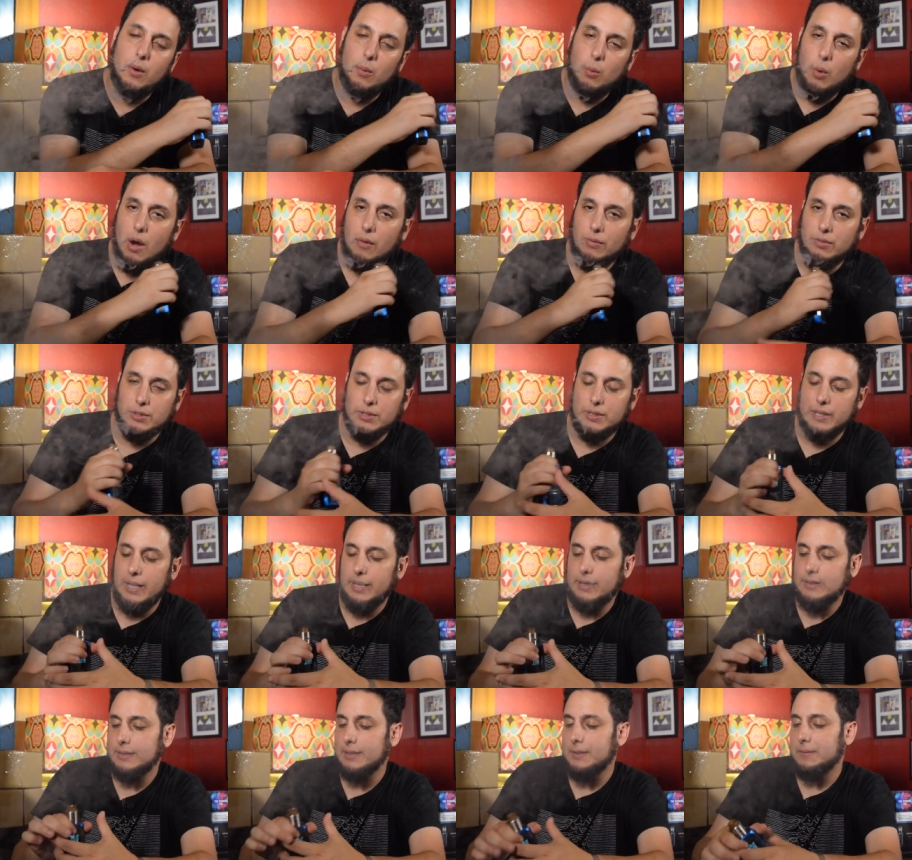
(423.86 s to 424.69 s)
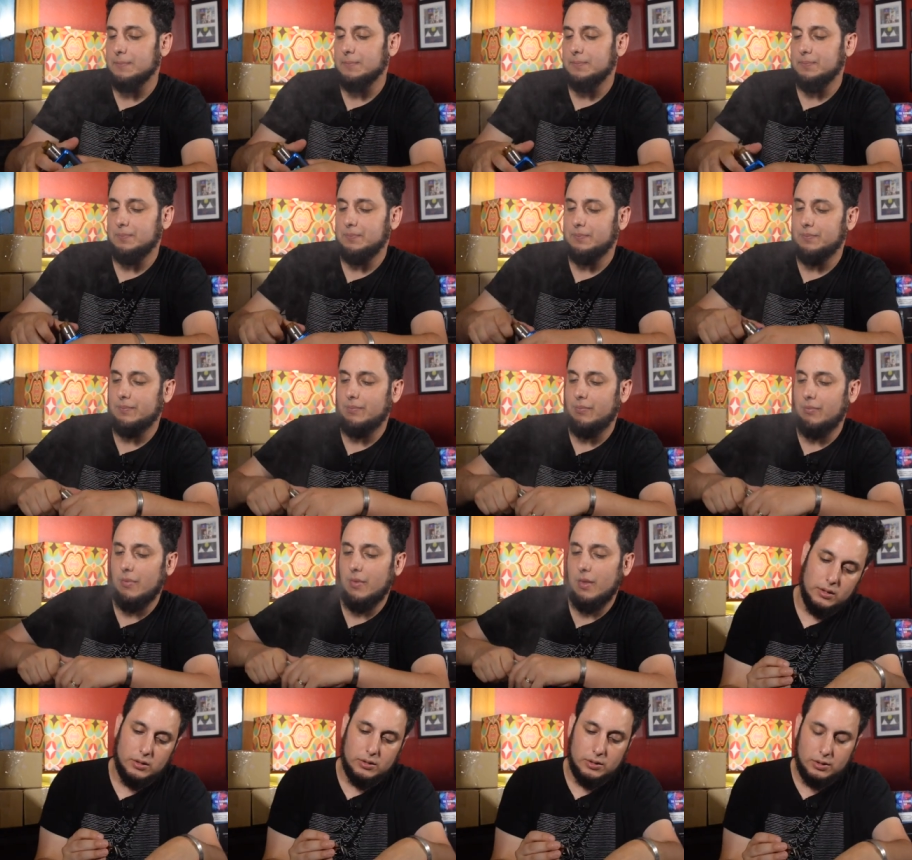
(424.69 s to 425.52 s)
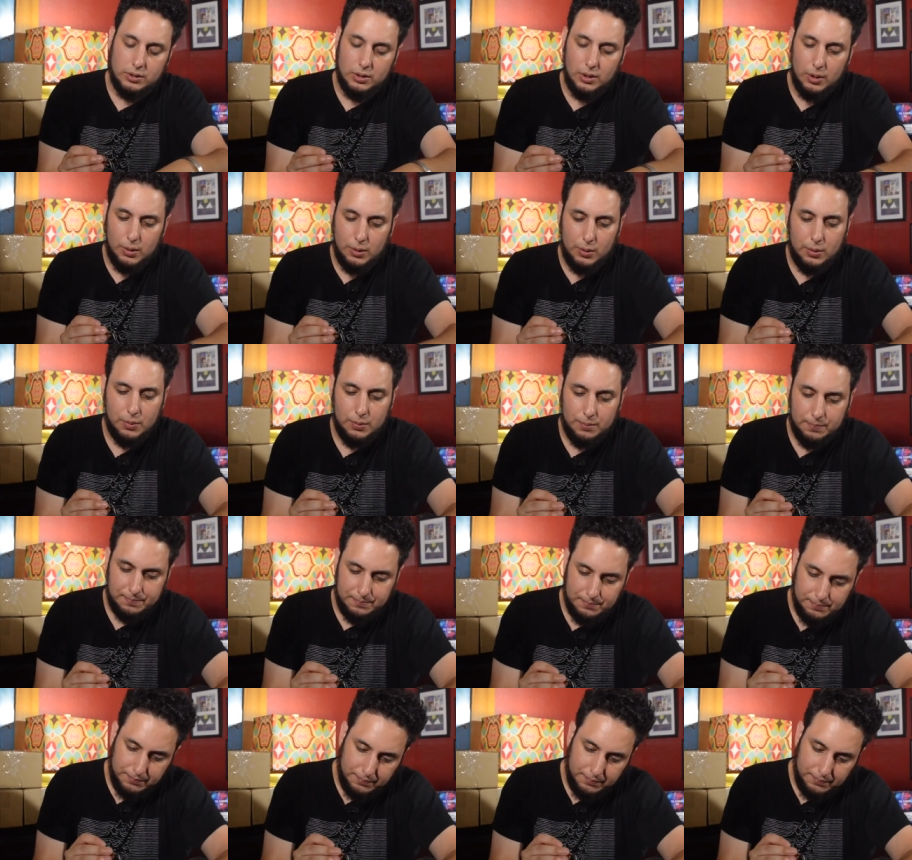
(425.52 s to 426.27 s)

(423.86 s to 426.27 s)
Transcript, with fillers: Waffles likes it. So